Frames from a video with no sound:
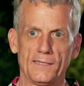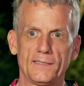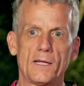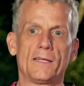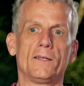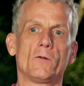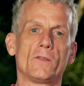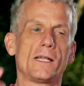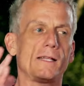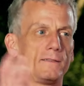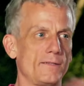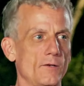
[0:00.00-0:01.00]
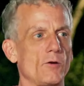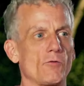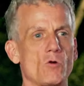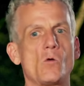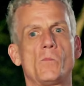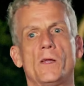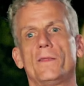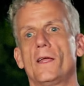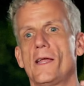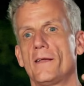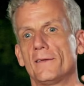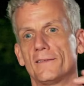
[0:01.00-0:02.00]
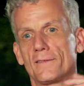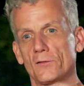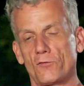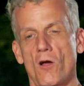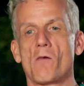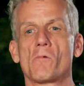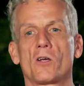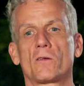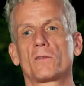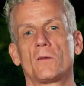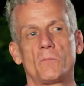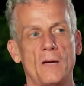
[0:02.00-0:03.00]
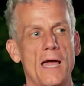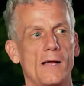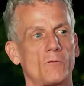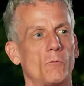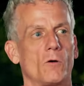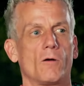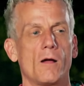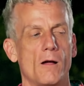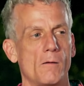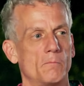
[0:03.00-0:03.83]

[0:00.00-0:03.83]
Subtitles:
That dinner group and then the pact were.